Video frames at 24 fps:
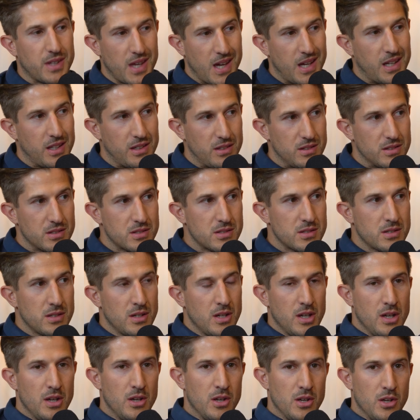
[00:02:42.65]
gains
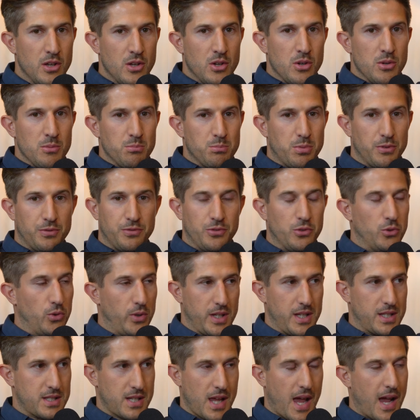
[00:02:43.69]
before
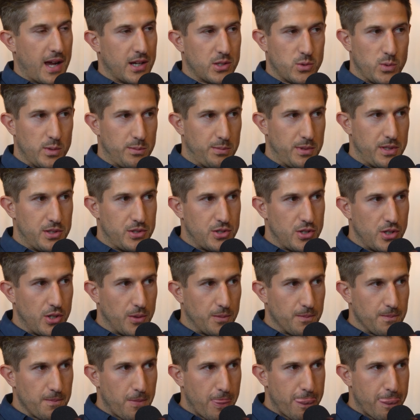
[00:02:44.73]
any tax would be due.